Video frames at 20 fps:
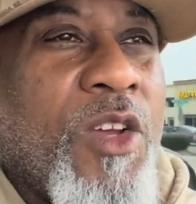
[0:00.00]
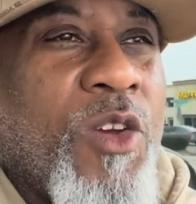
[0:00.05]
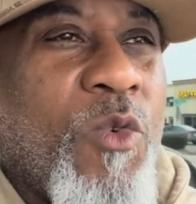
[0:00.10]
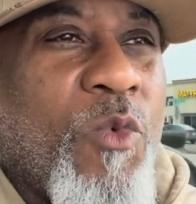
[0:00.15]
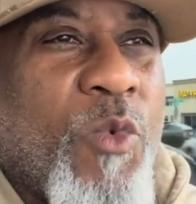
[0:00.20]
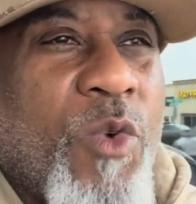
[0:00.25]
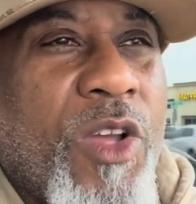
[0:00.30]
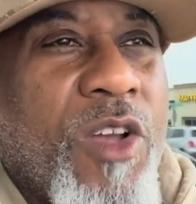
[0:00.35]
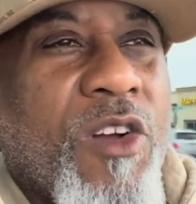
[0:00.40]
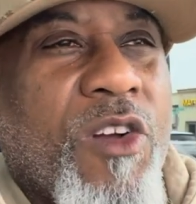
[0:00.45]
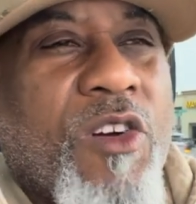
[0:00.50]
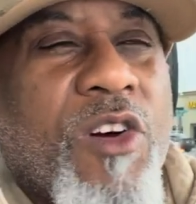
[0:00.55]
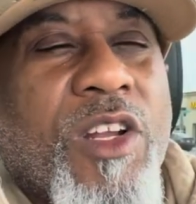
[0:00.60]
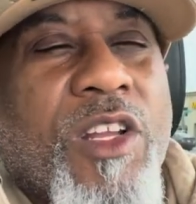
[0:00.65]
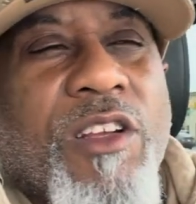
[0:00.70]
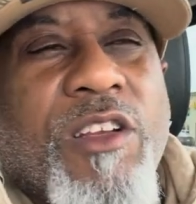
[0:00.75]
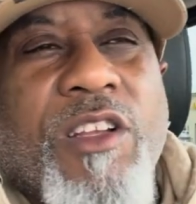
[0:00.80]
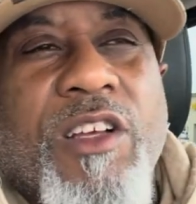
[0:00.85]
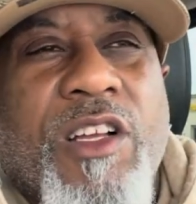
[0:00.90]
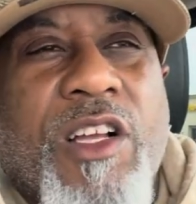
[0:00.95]
we're going
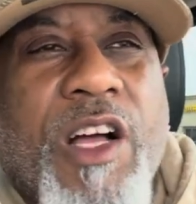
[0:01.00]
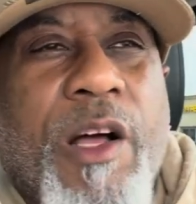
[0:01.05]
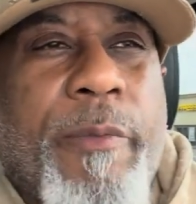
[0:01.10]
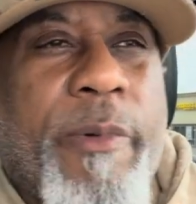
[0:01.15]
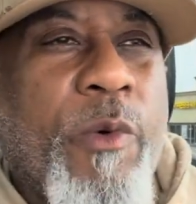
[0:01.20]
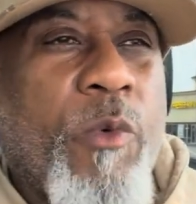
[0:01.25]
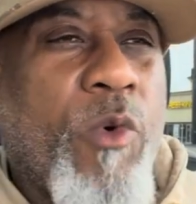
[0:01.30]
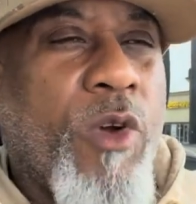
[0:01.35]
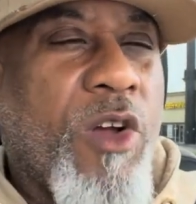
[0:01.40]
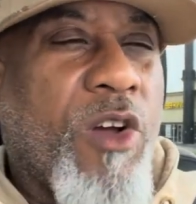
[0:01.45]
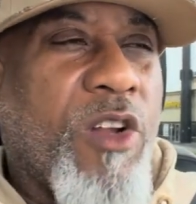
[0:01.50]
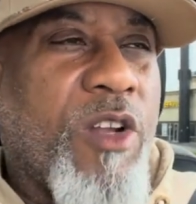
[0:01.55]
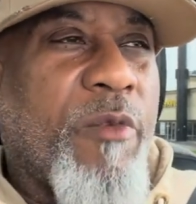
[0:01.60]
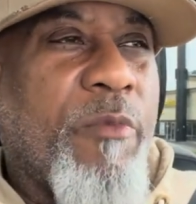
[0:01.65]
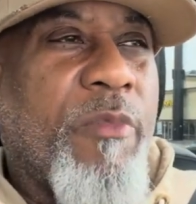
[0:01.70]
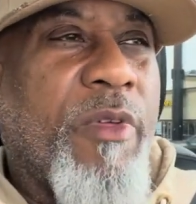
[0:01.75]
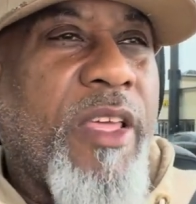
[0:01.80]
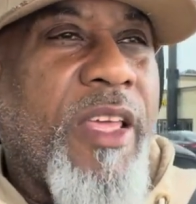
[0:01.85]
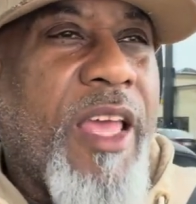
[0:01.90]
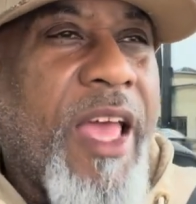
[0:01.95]
to look up and we're going to
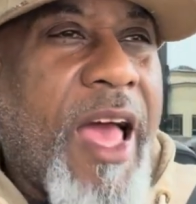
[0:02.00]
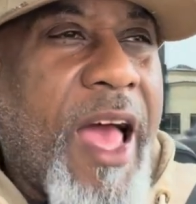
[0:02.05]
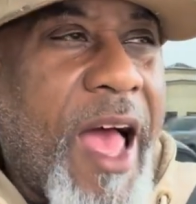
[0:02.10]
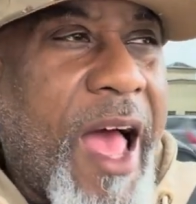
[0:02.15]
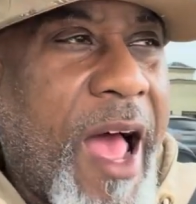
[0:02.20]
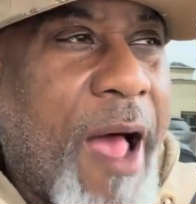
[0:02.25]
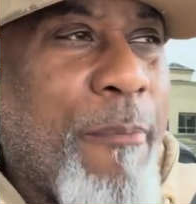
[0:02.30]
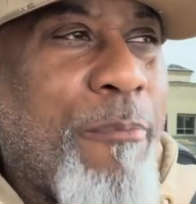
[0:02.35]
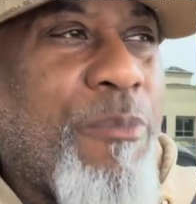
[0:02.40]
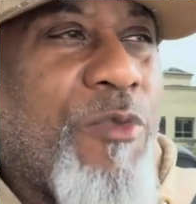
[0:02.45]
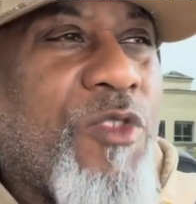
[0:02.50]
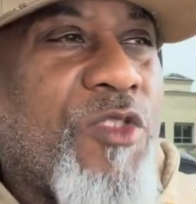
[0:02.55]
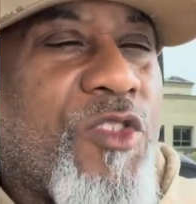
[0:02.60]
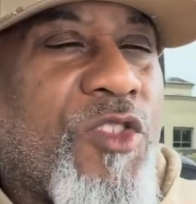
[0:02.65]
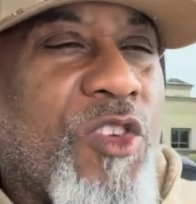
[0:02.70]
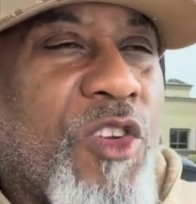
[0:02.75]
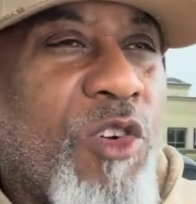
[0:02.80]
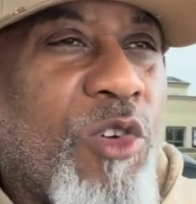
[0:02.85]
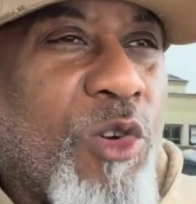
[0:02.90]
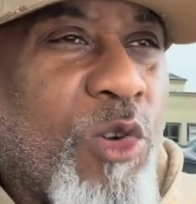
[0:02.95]
be
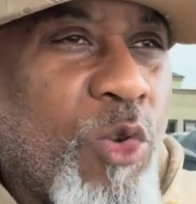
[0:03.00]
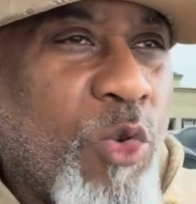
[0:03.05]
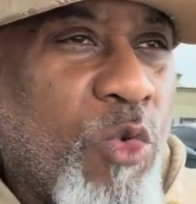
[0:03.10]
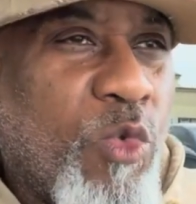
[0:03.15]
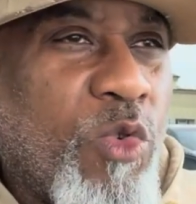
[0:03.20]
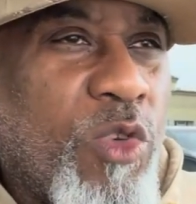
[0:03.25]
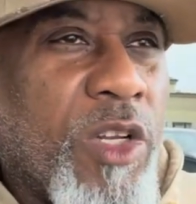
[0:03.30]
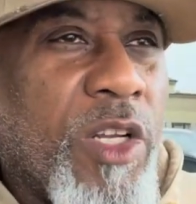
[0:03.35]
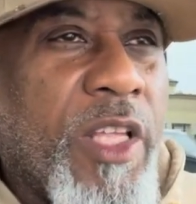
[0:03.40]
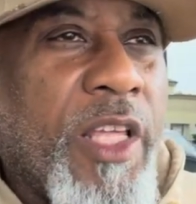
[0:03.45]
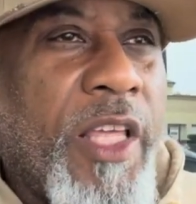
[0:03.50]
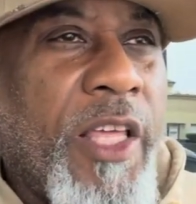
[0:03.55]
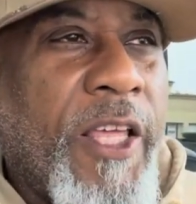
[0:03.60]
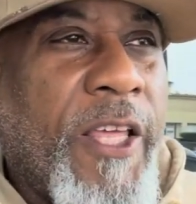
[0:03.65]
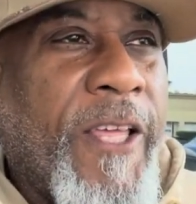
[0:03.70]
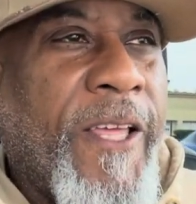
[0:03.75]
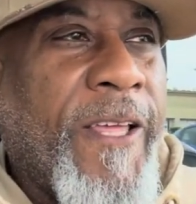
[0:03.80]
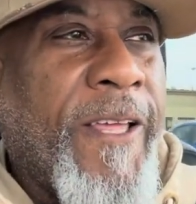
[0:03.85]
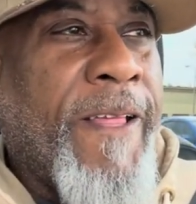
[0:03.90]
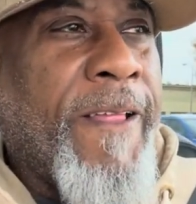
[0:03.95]

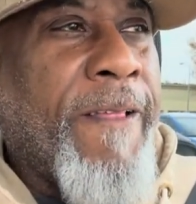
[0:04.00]
absolutely